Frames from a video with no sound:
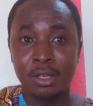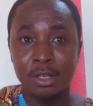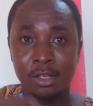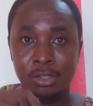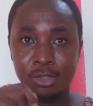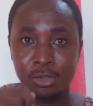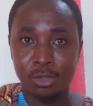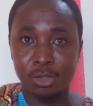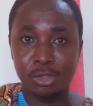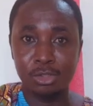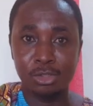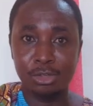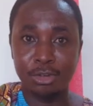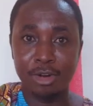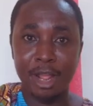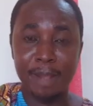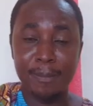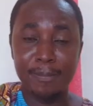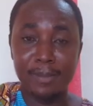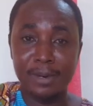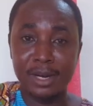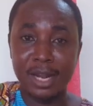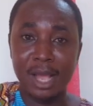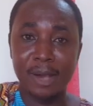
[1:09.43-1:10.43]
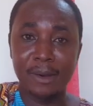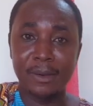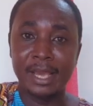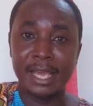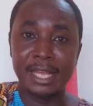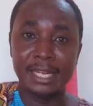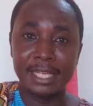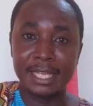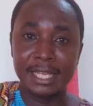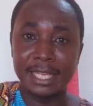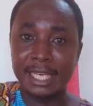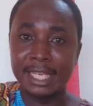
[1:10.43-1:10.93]
subscribe now
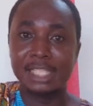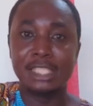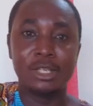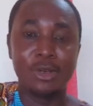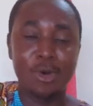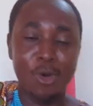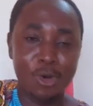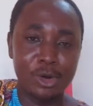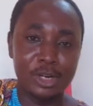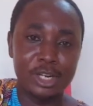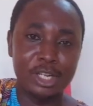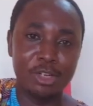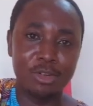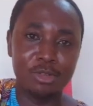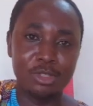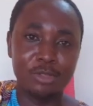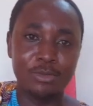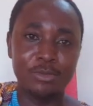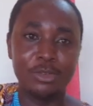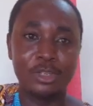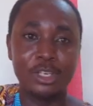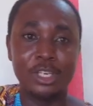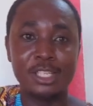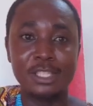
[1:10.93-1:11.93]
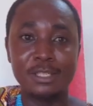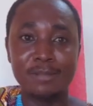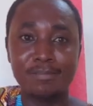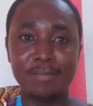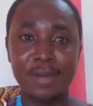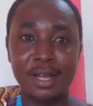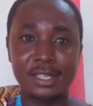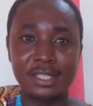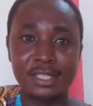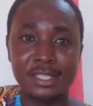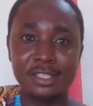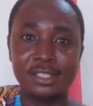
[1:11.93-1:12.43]
and hit on the notification
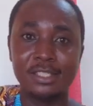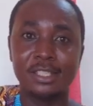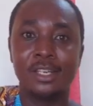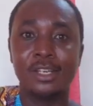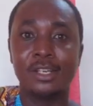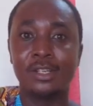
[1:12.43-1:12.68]
button